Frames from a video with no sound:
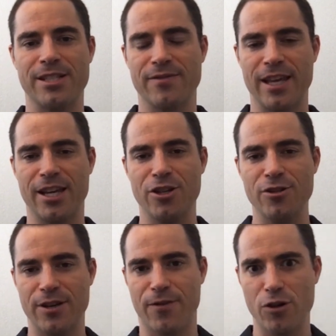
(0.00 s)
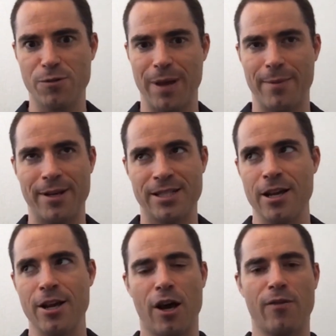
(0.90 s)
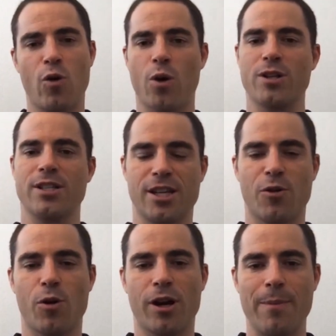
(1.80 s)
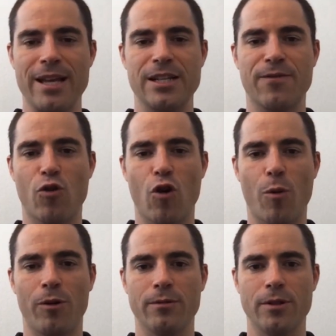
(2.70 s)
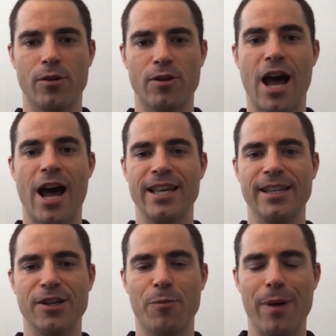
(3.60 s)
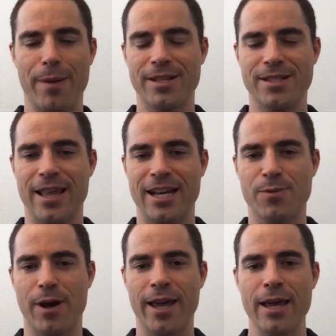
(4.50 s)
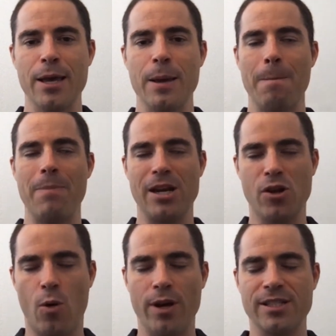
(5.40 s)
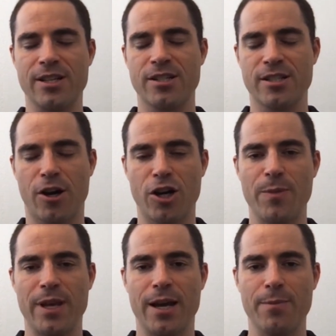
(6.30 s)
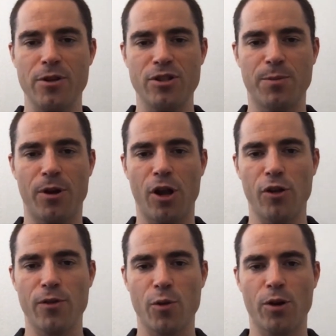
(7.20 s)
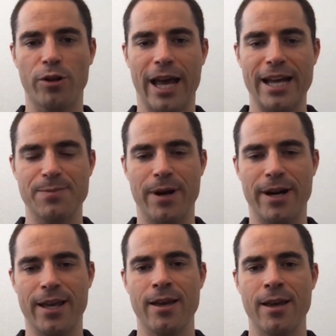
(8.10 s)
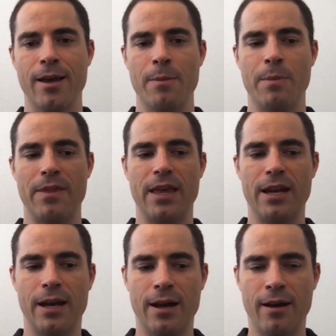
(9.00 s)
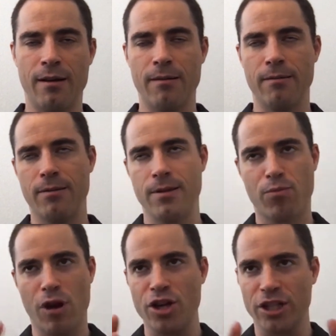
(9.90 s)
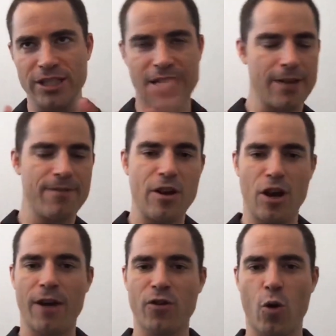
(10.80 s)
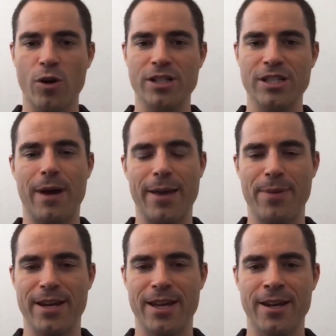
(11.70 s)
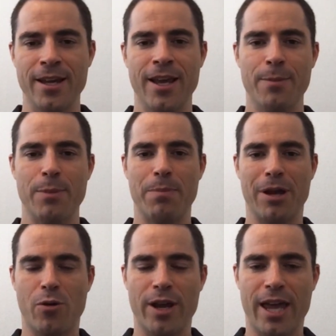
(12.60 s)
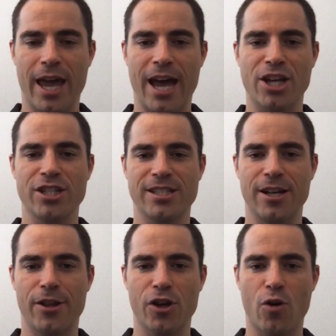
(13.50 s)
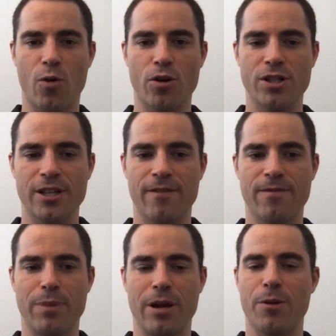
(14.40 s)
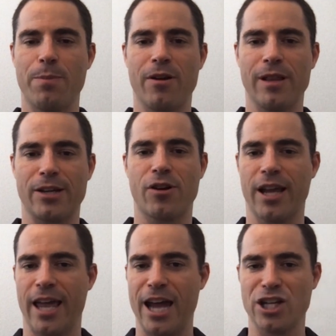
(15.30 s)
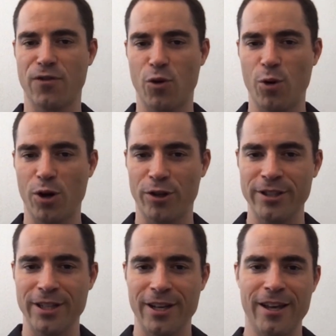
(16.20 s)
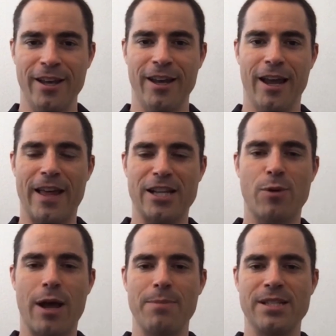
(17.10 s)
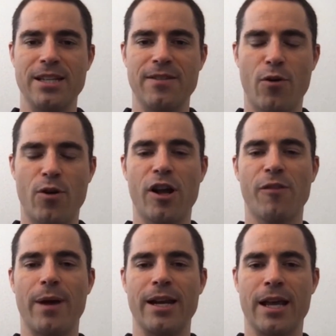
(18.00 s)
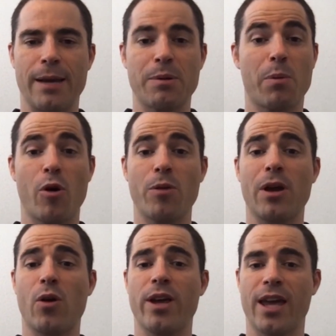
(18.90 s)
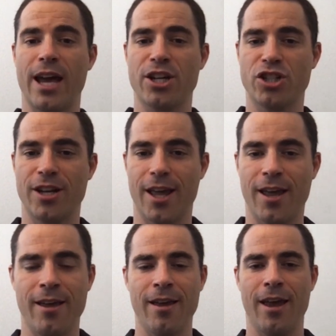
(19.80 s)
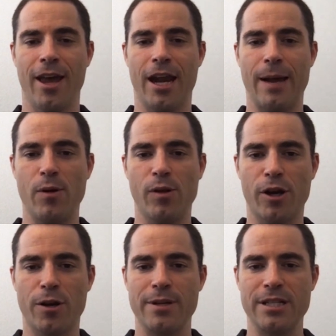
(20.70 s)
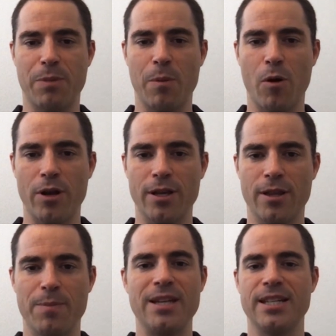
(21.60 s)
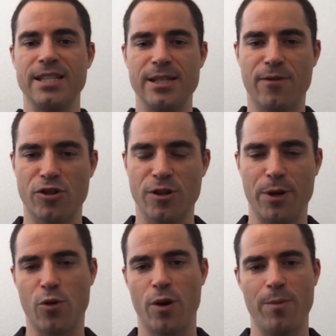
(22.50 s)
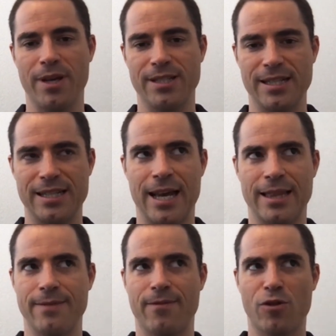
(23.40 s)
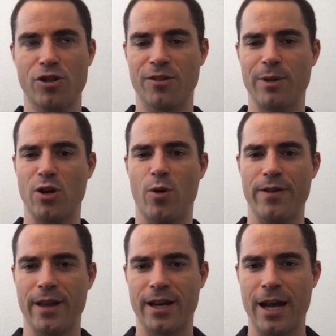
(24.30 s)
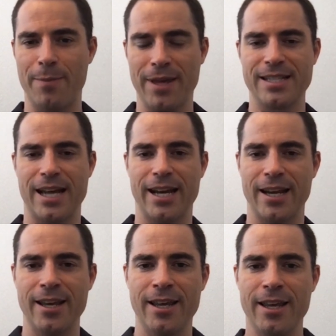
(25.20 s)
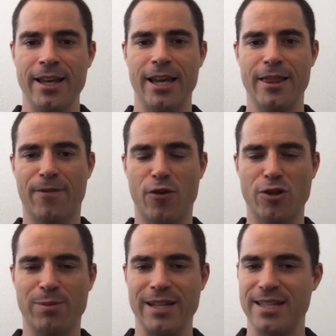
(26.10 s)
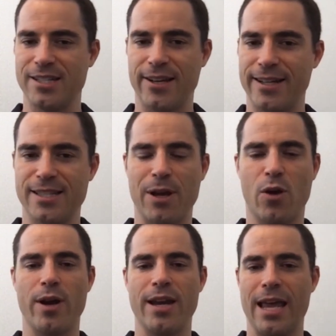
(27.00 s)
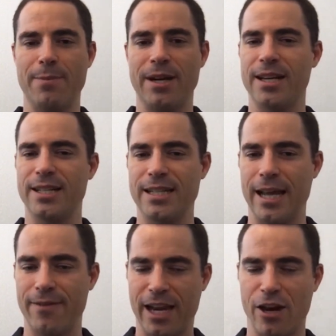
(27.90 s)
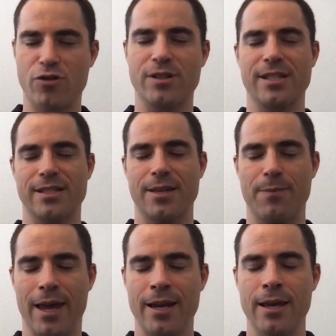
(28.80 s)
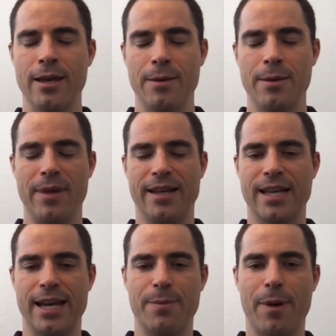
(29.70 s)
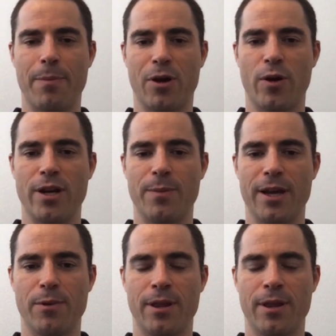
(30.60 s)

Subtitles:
If they can use it for those payments, of course it's going to work amazing for normal, non-illegal payments. And that's why Bitcoin started to become usable all over the world as money. But then the project has kind of veered off course, in my opinion. But Bitcoin Cash is still on the course of peer-to-peer electronic cash for the world. And that's why I'm busy devoting all of my time to promoting Bitcoin Cash today. And I'm no longer busy promoting the BTC version of Bitcoin, because it's not the version of Bitcoin that got me excited in the first place. It still has the Bitcoin name, but it doesn't have the characteristics that made me excited about Bitcoin to begin with.